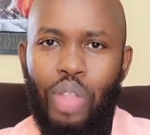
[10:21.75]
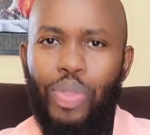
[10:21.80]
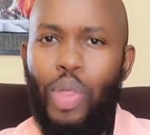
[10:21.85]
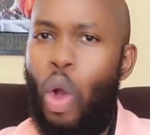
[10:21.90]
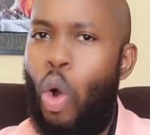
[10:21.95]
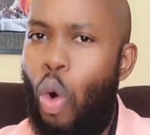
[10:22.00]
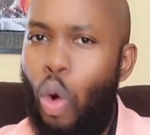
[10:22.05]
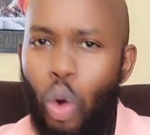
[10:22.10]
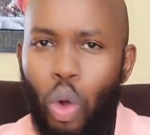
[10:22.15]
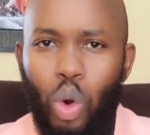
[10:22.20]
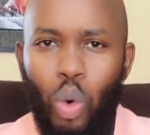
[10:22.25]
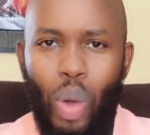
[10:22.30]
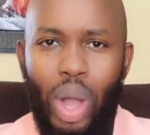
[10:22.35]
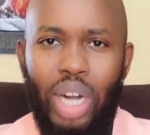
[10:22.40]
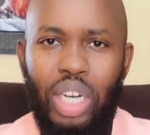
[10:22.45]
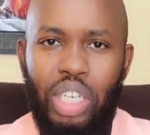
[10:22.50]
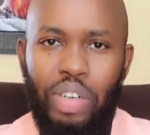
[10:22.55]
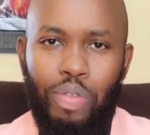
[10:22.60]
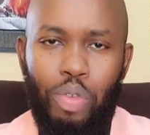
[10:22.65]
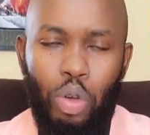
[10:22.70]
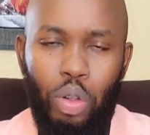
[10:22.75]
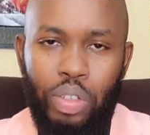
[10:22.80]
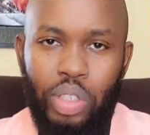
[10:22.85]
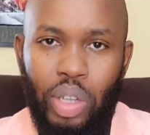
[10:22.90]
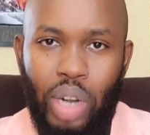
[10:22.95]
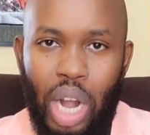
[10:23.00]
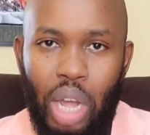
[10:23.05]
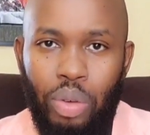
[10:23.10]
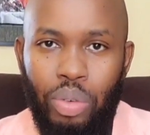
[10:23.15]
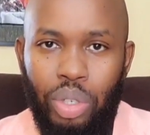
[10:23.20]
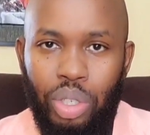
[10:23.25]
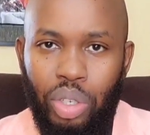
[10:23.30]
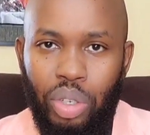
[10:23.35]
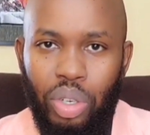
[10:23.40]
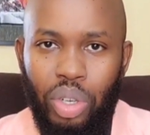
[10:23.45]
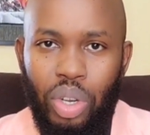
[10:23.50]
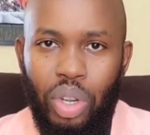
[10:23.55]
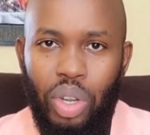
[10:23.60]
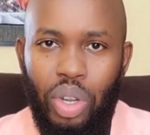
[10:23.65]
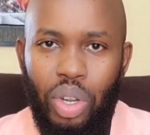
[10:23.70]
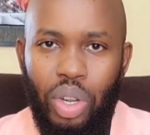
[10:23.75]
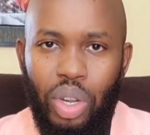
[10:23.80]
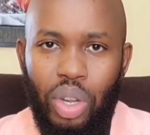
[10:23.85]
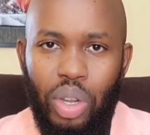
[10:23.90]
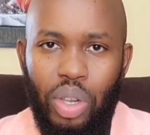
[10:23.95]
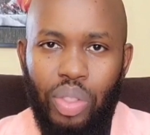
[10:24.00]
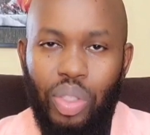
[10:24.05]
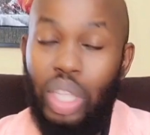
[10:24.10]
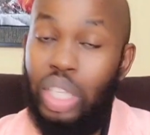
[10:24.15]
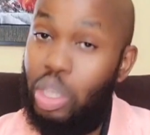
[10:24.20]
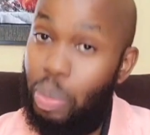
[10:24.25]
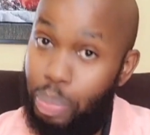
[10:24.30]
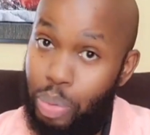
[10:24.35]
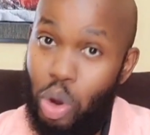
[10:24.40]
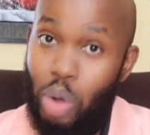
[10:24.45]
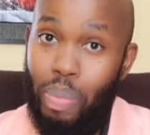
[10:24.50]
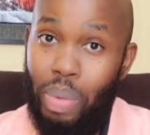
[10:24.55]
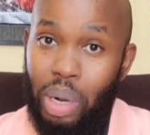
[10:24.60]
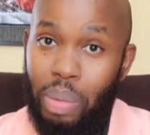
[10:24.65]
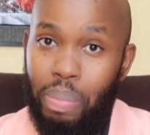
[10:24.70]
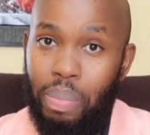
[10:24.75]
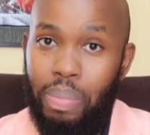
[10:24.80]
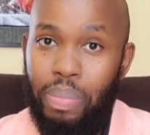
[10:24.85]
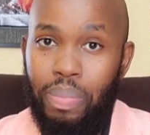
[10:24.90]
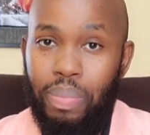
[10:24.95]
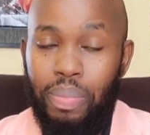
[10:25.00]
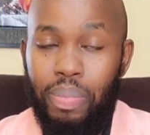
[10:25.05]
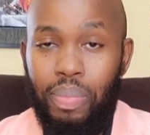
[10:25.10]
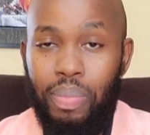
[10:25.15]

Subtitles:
The whole world revolves around you. There's a problem.